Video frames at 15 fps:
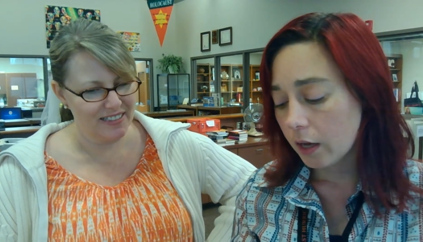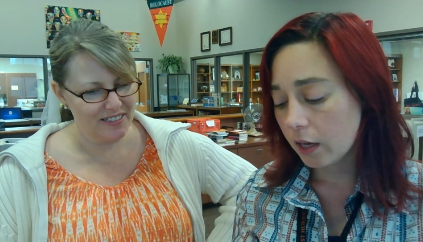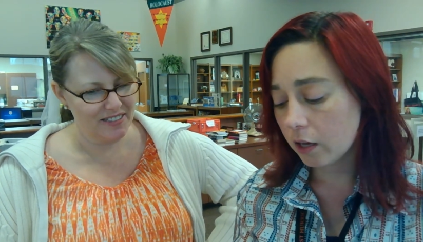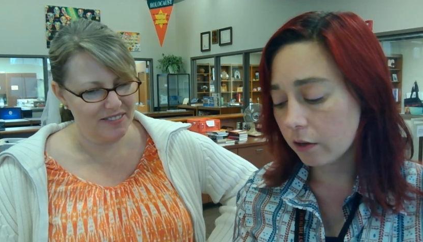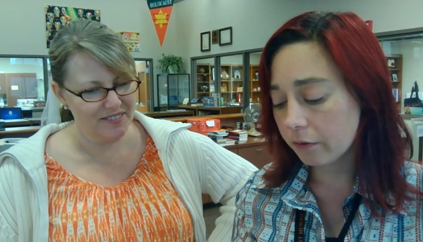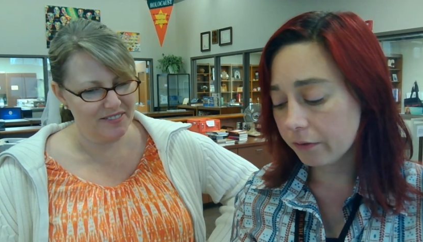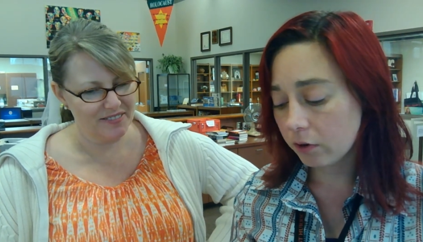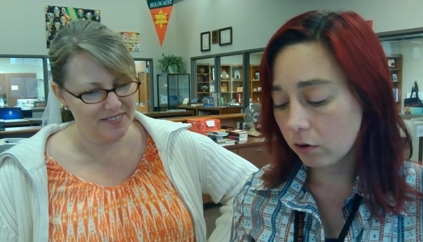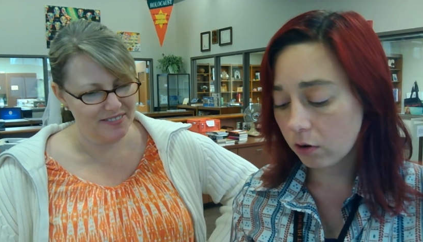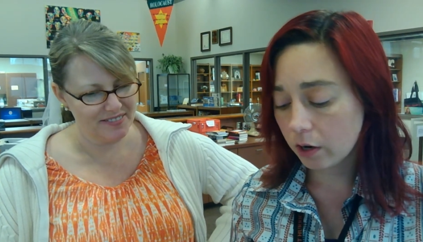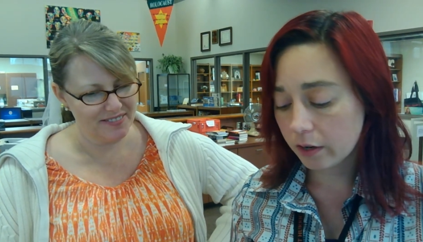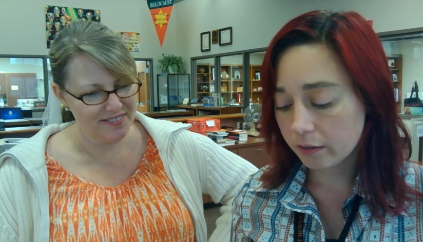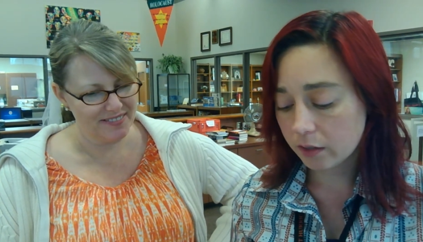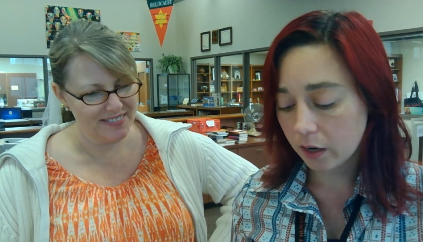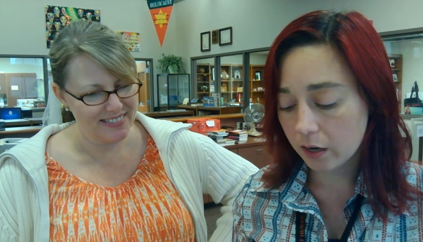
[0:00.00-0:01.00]
Speaker 1: If you're
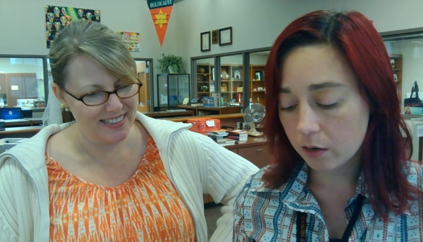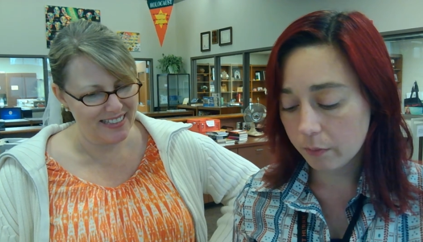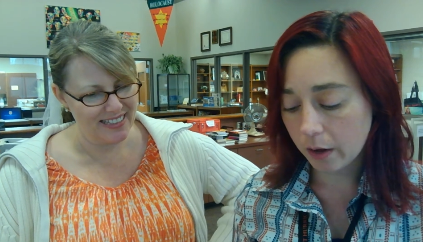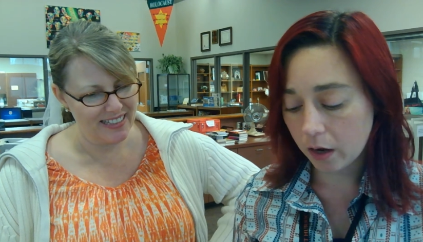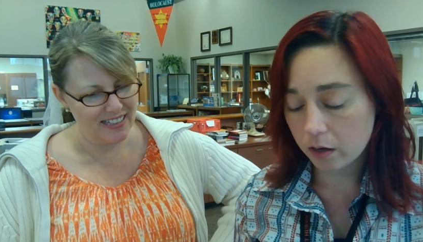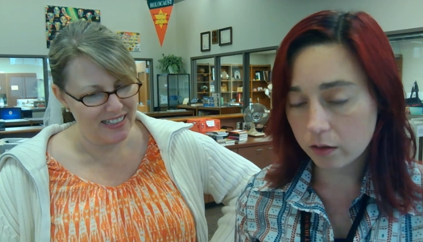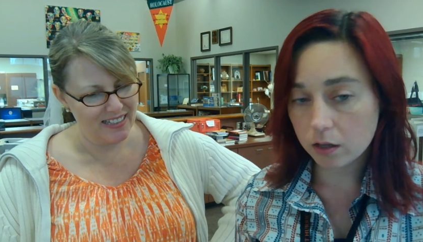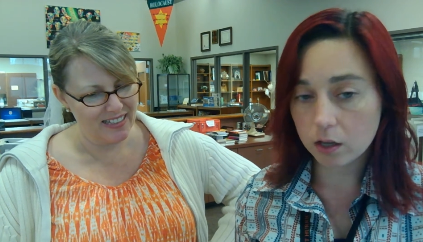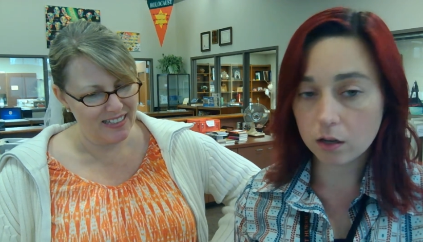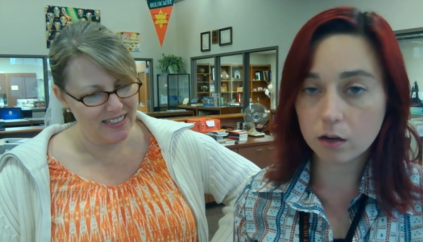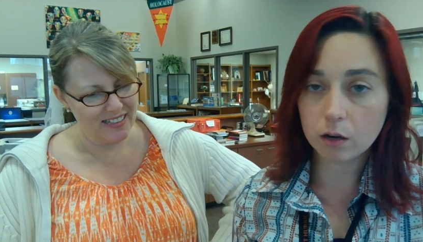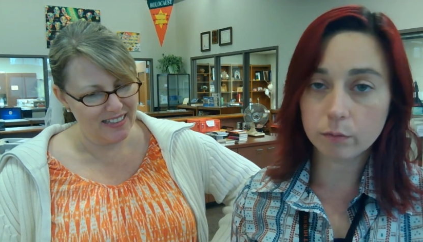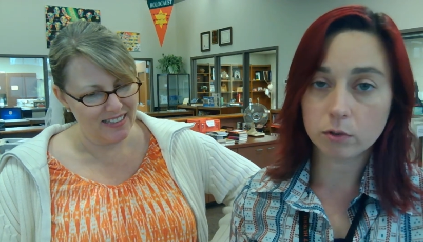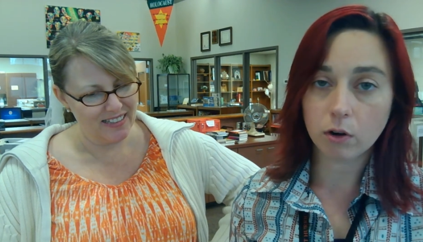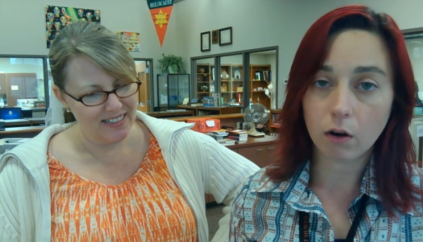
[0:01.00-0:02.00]
not excited about it, then
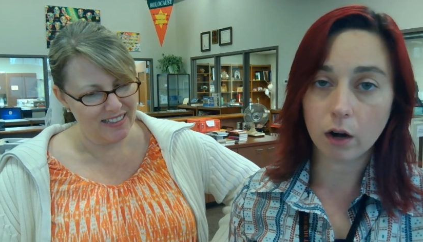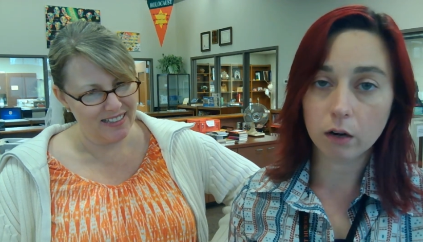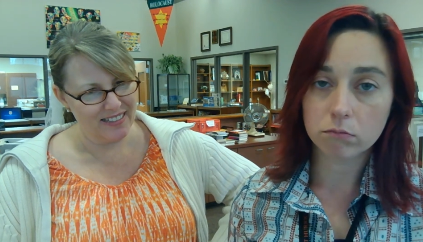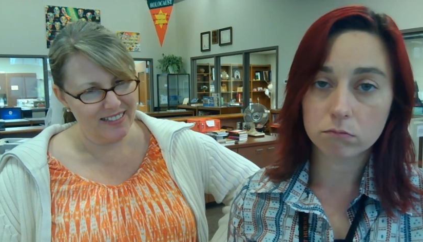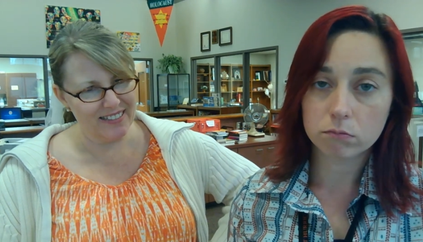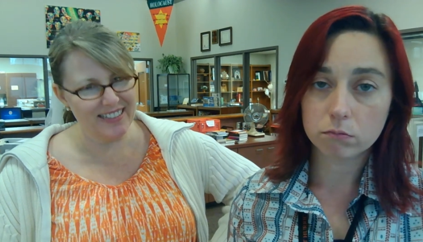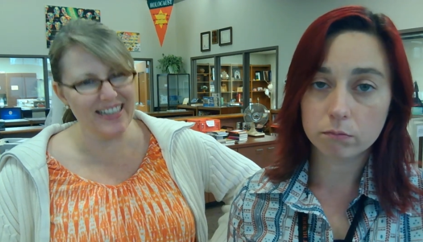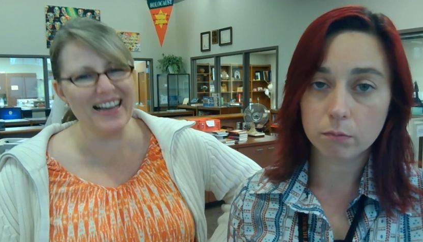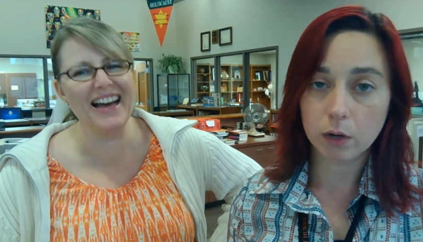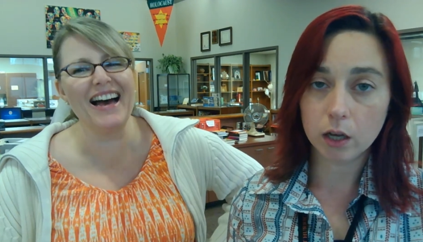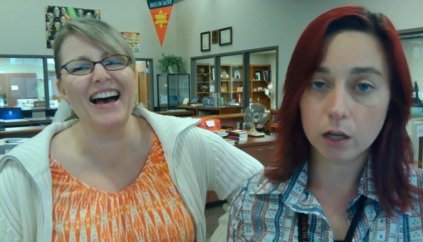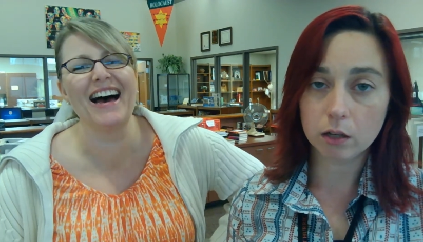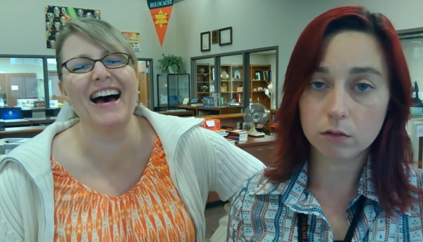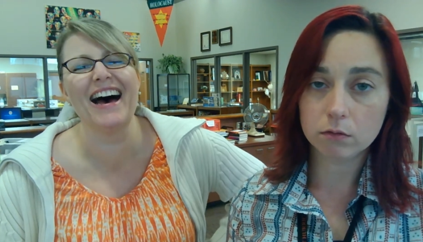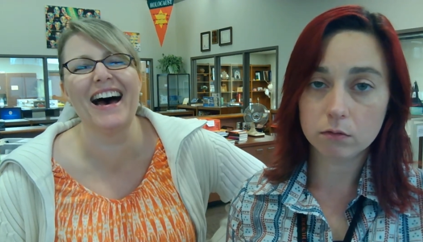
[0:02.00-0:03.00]
I'm sorry,
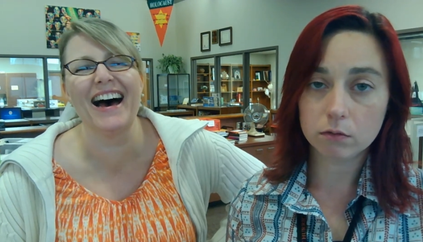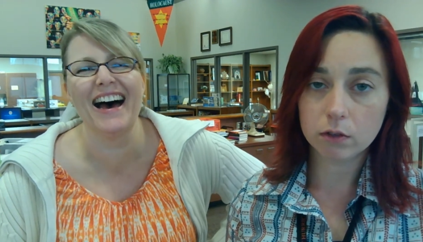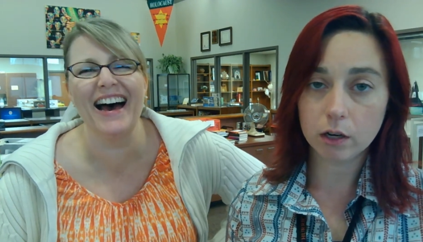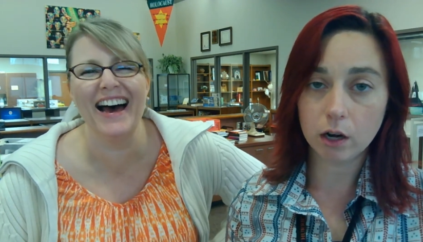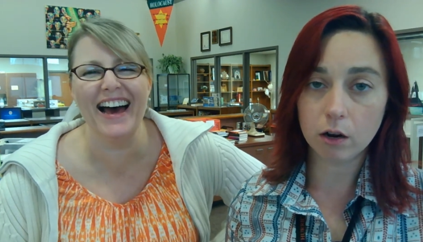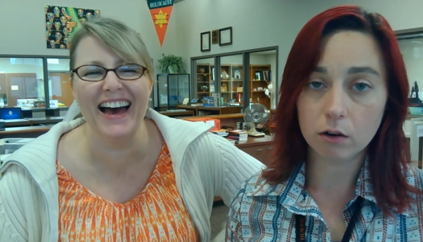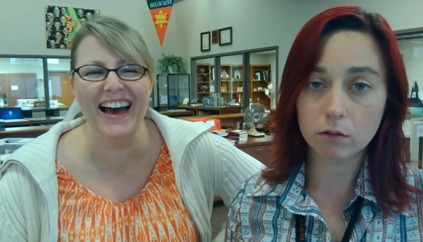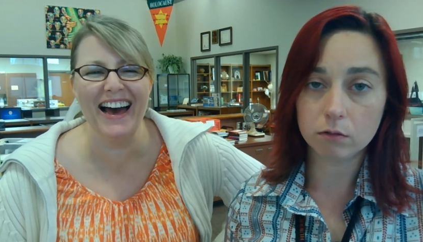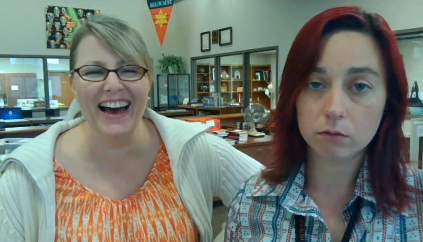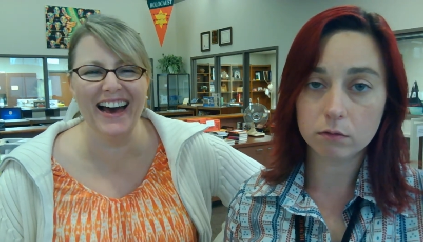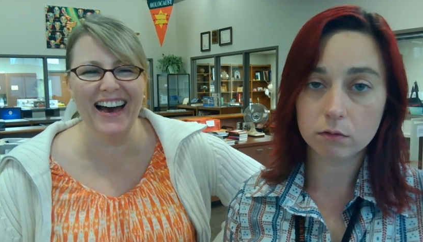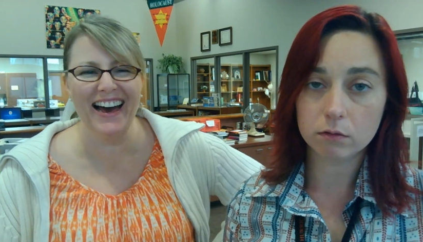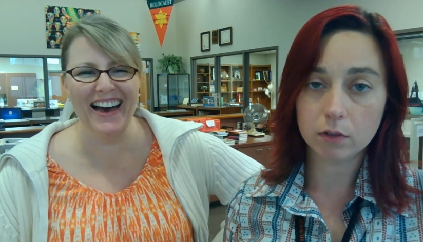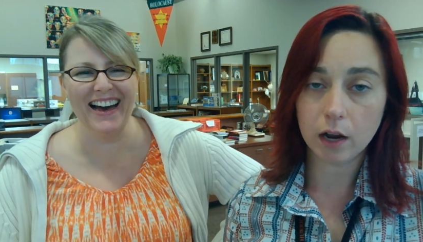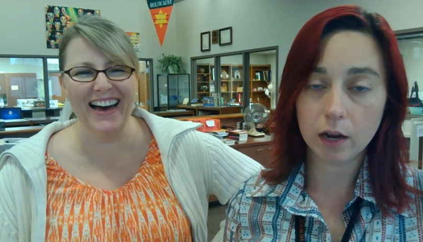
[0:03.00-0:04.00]
but you know,
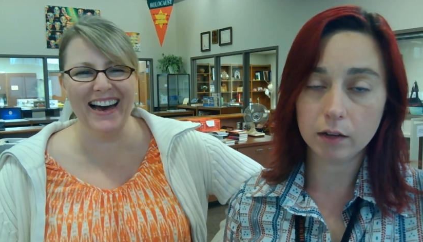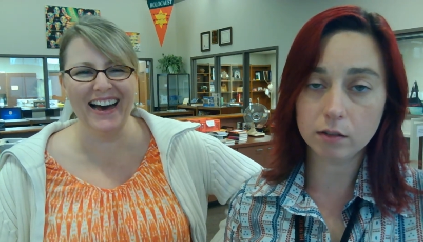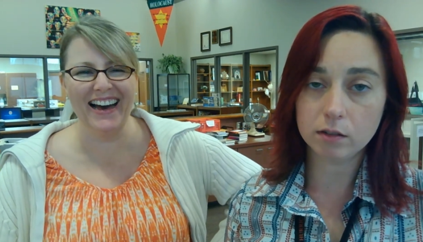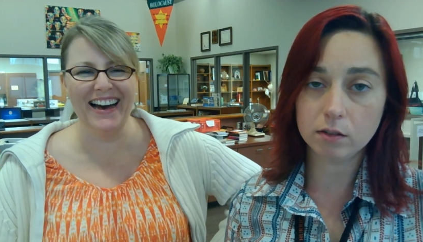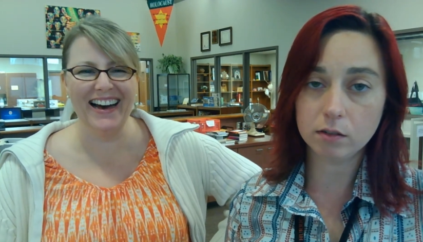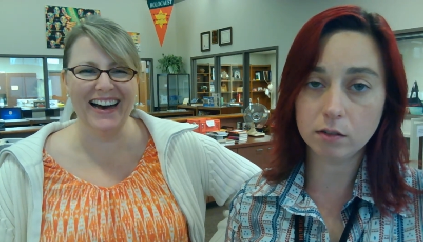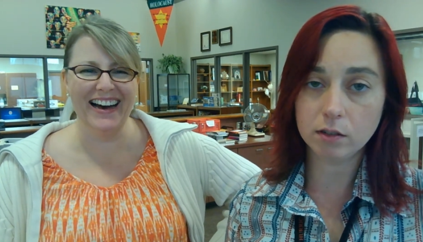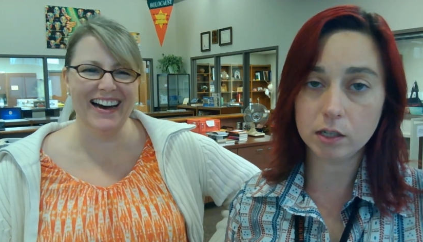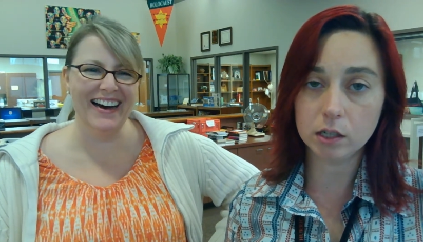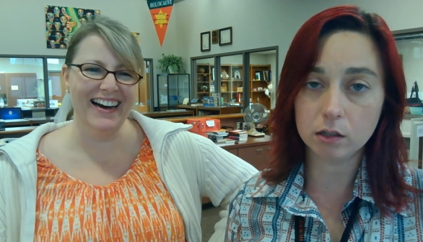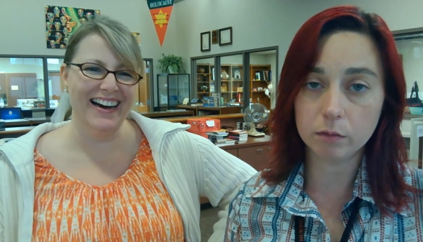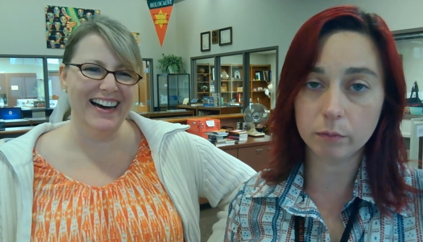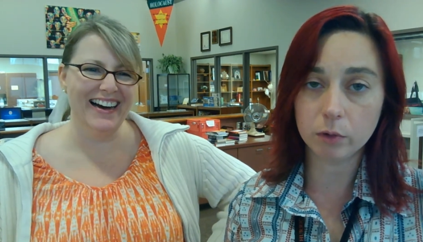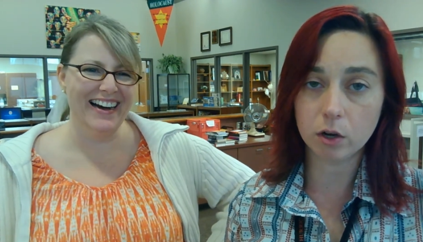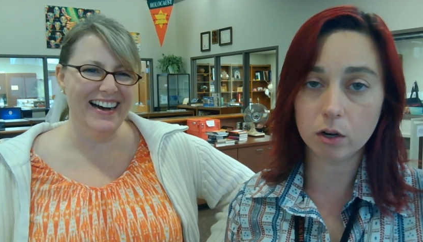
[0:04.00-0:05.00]
I still
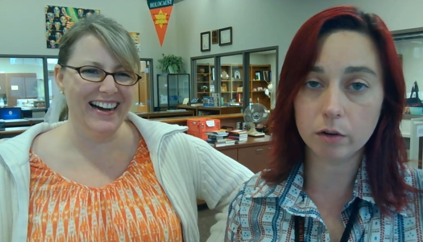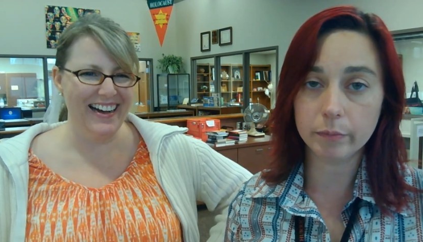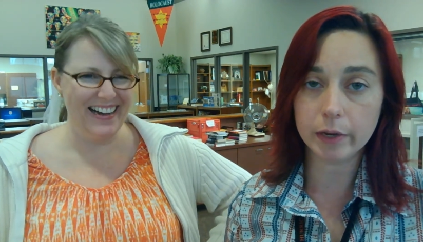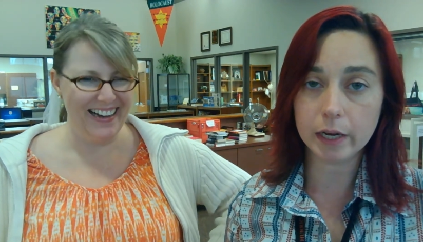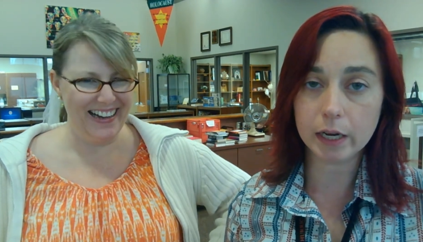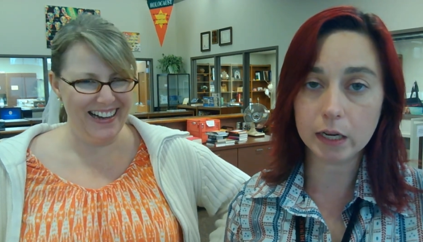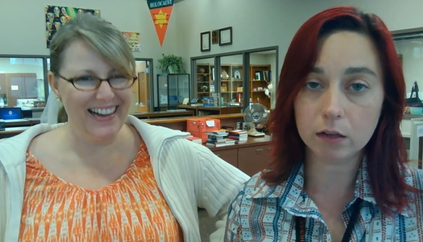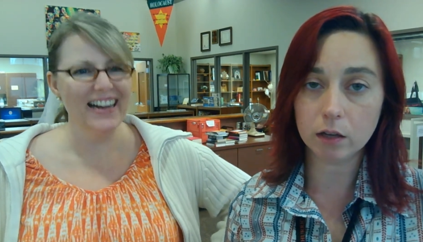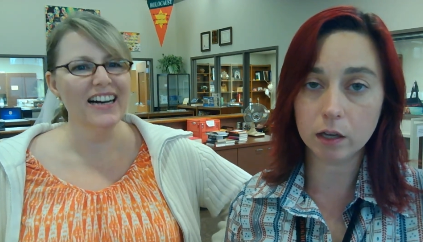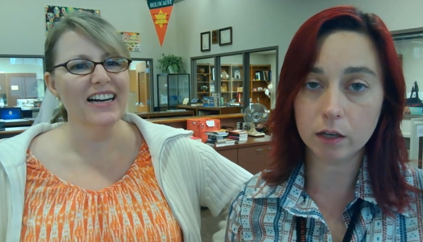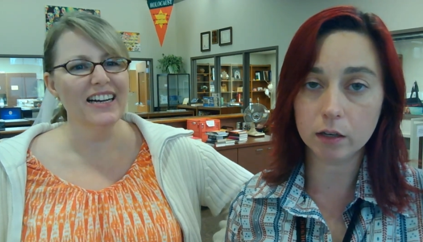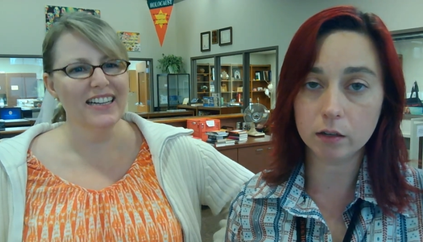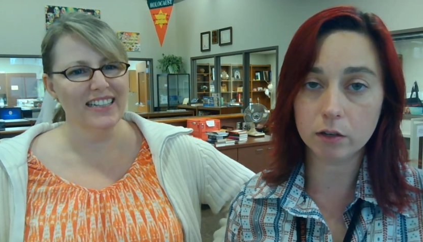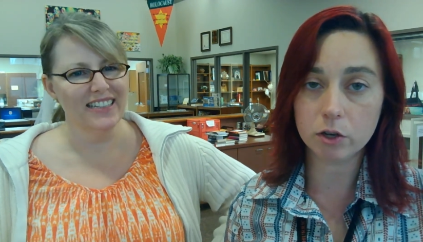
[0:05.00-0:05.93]
am gonna be, and